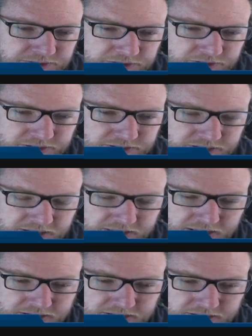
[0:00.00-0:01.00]
can set
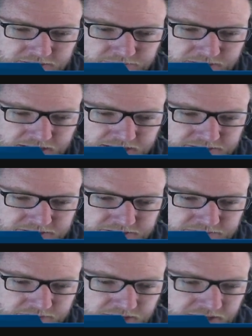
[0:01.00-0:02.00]
that to as
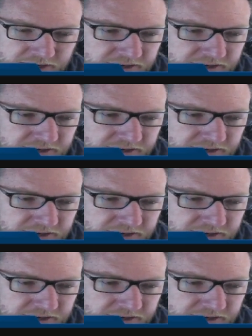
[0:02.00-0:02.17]
needed.